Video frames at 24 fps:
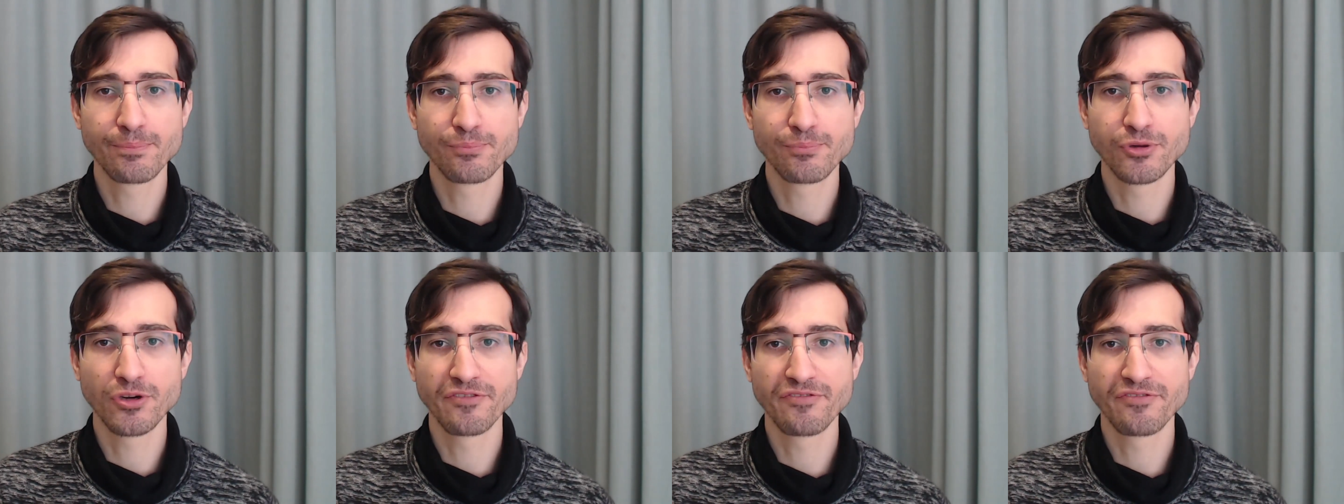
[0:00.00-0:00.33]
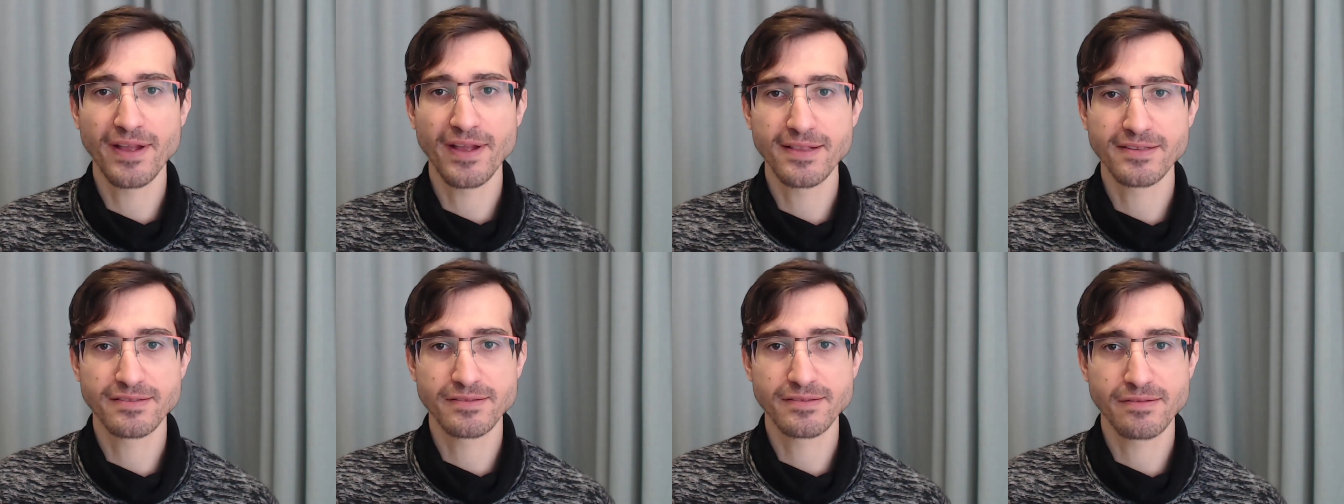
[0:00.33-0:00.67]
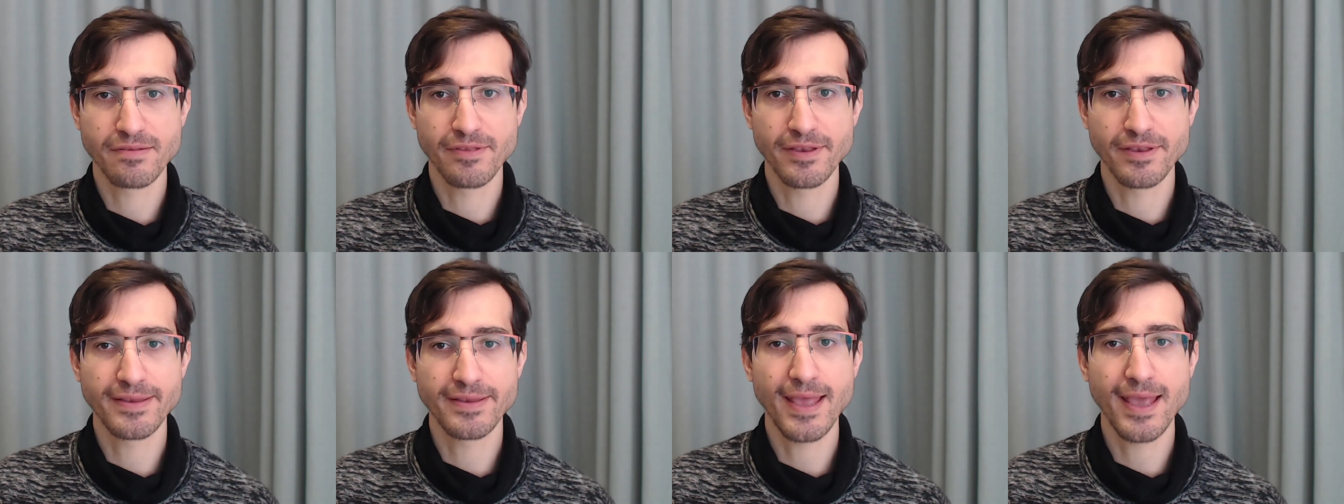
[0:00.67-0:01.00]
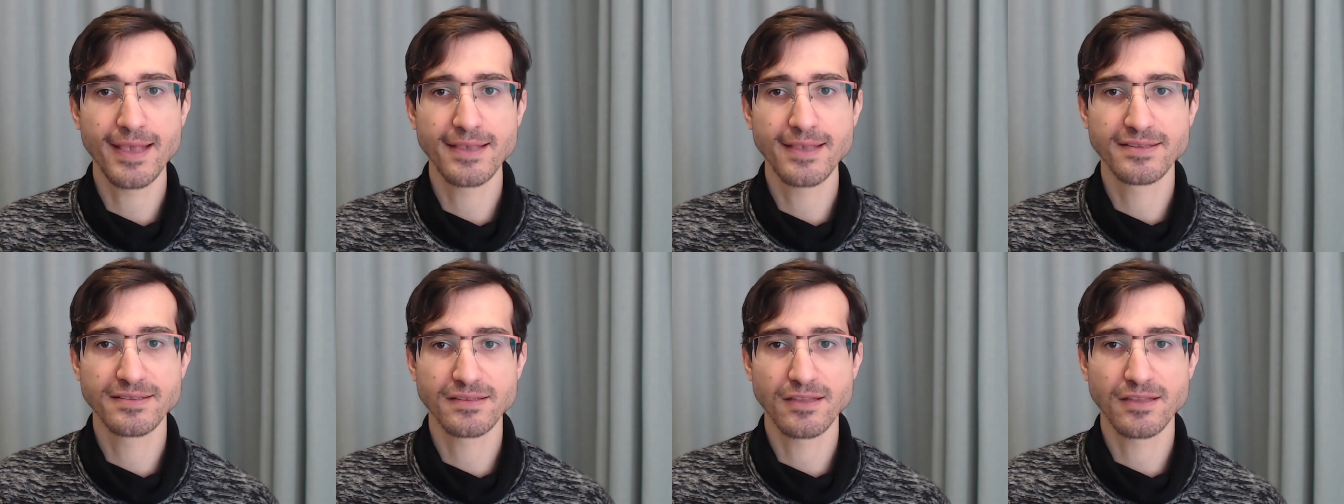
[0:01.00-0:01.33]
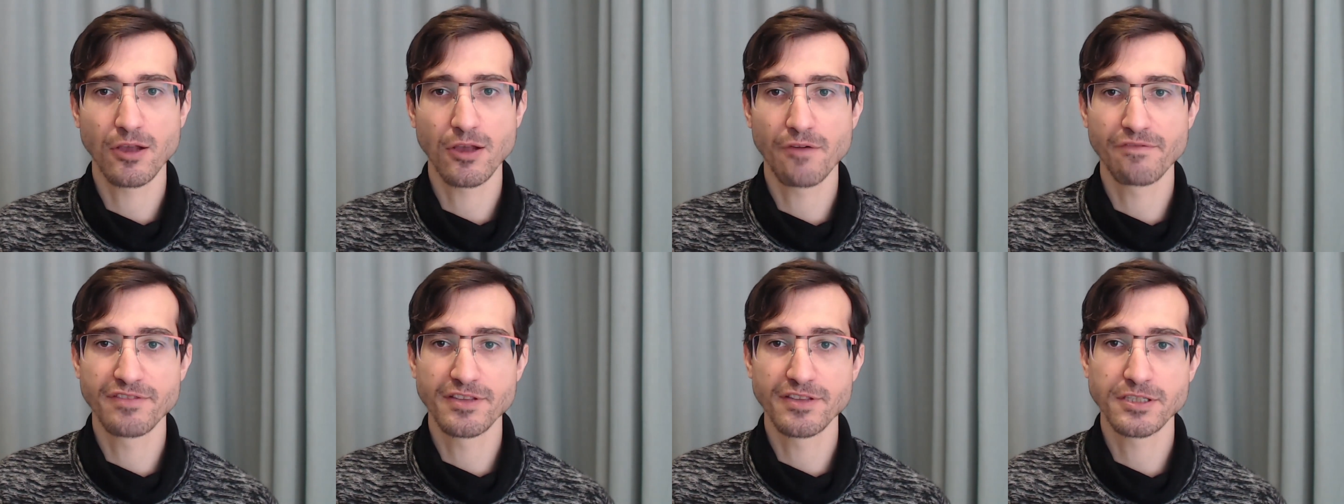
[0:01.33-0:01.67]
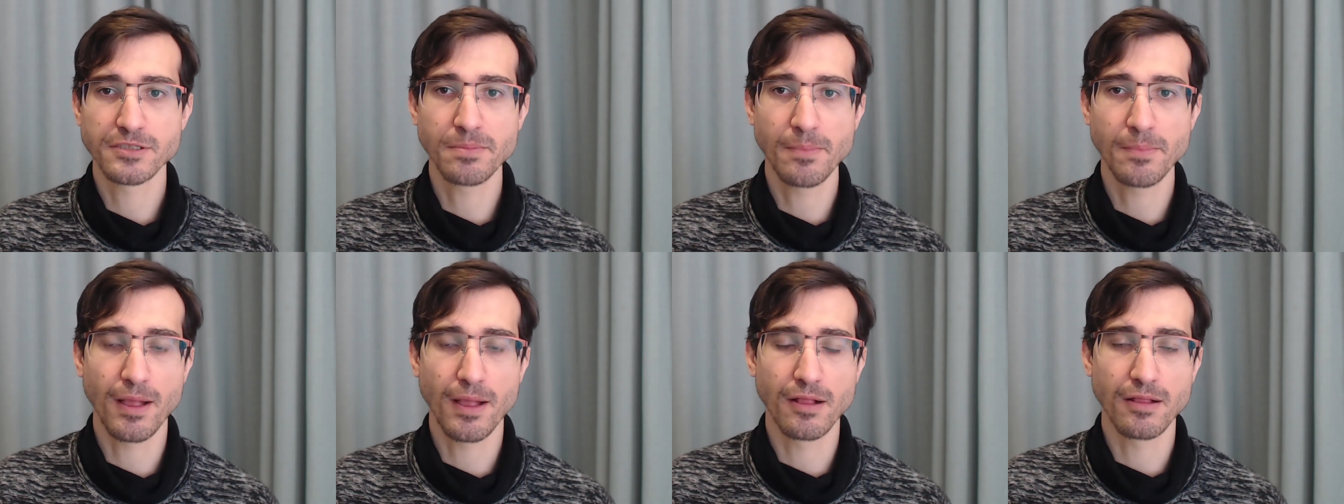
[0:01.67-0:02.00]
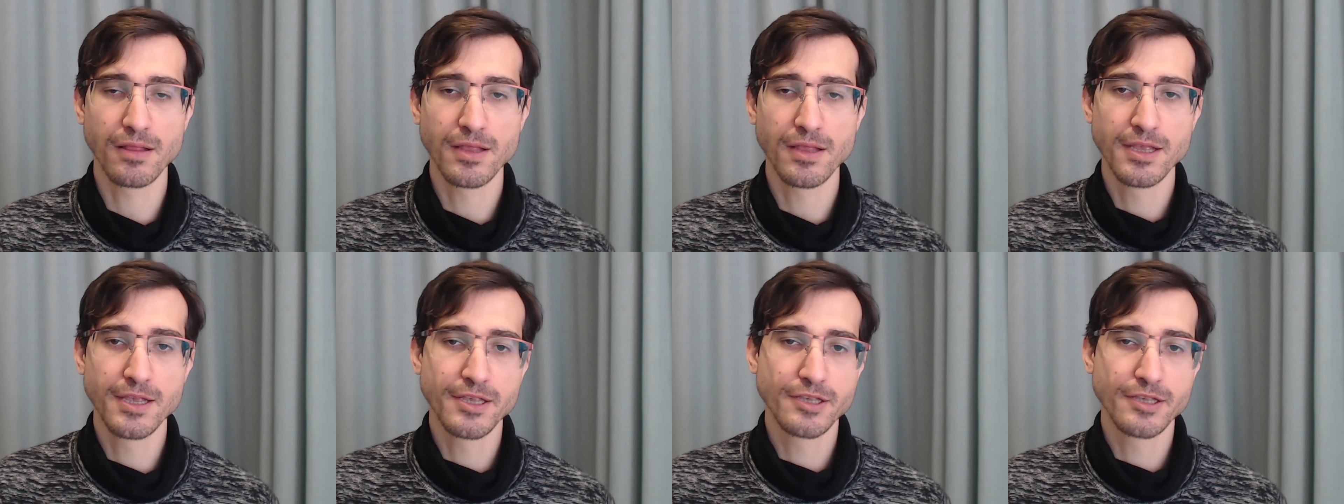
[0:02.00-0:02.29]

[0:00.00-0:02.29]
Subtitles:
prevents the taste of the smell.